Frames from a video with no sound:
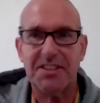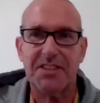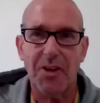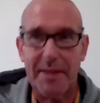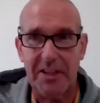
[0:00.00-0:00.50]
It's
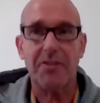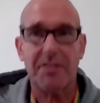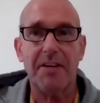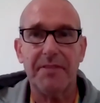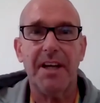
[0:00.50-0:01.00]
not been good
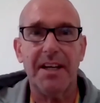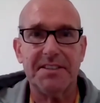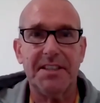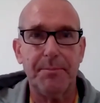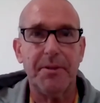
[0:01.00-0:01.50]
COVID
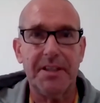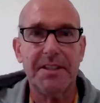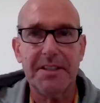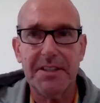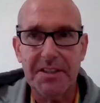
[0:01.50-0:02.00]
nineteen, but
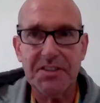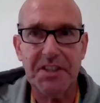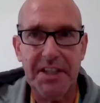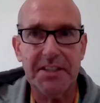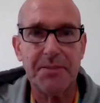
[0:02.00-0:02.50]

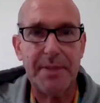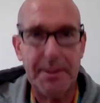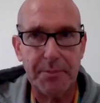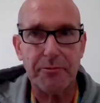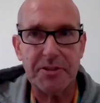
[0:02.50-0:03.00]
seeing
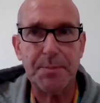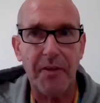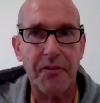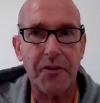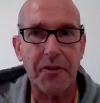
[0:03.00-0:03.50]
people
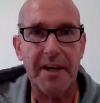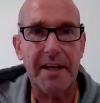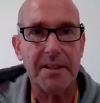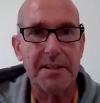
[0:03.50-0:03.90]
respond to it,